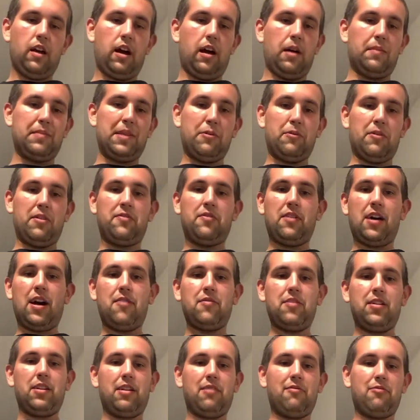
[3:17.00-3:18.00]
They went
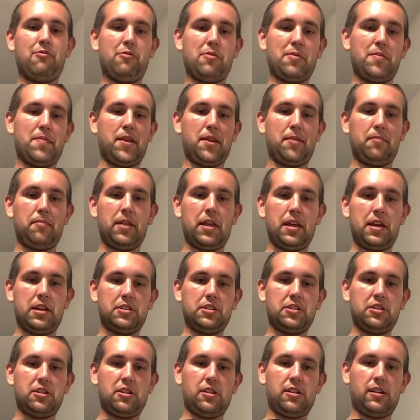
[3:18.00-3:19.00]
5-11. We beat them
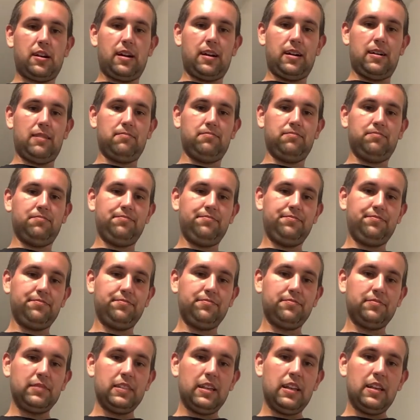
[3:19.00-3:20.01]
last year.
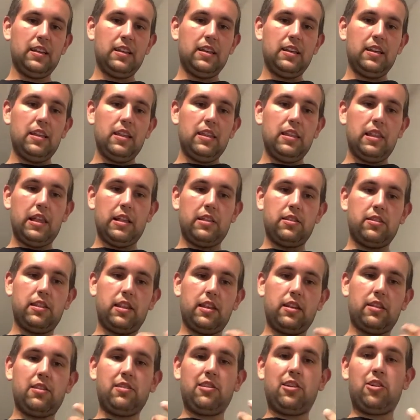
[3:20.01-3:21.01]

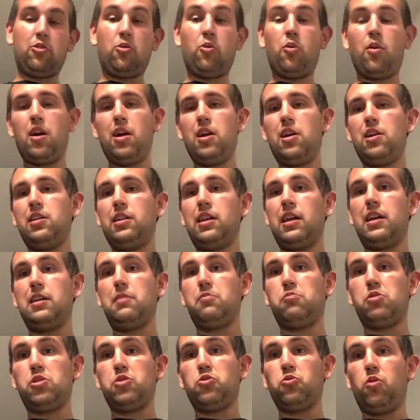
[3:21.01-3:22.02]
They acquired Teddy
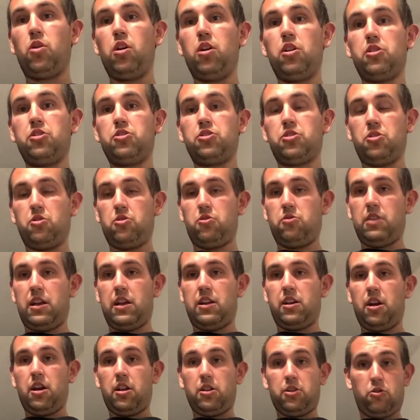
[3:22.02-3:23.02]
Bridgewater, so they
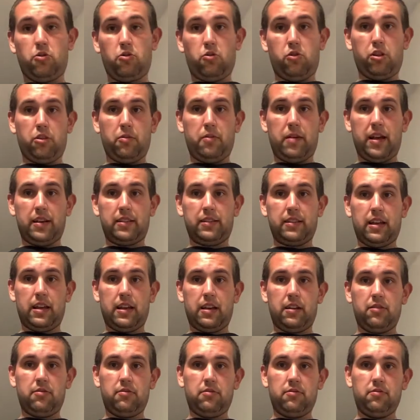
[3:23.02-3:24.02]
got a quarterback
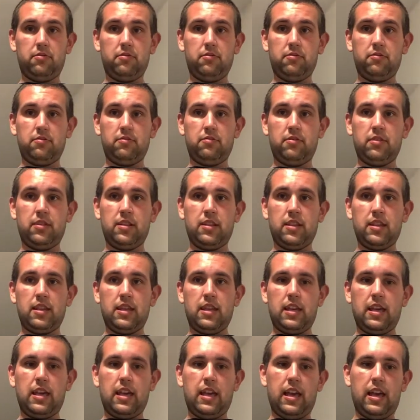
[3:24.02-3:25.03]
now,
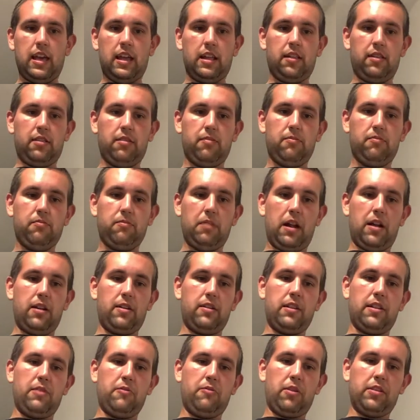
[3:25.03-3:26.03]
and better
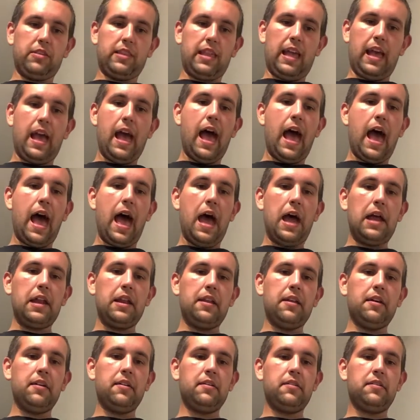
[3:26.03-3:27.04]
than what they
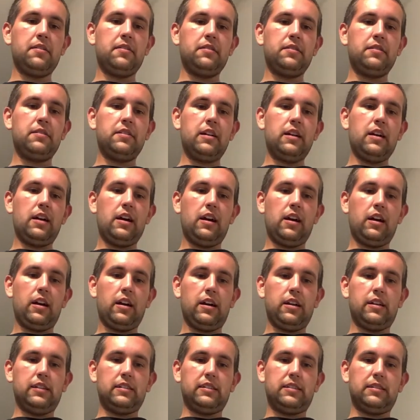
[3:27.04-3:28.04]
had.
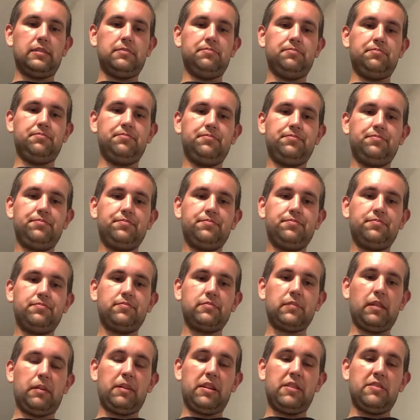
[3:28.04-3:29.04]
I'm
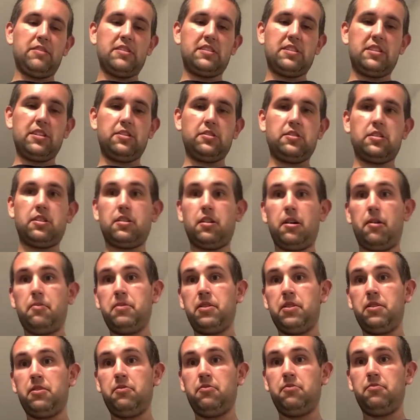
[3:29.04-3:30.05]
giving the Steelers a
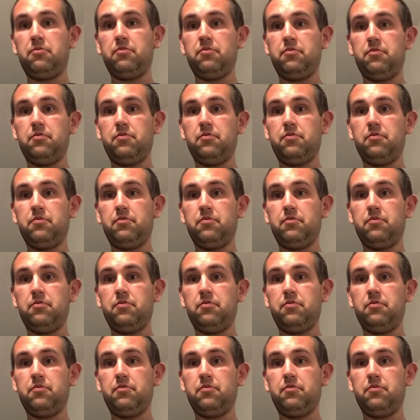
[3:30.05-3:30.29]
W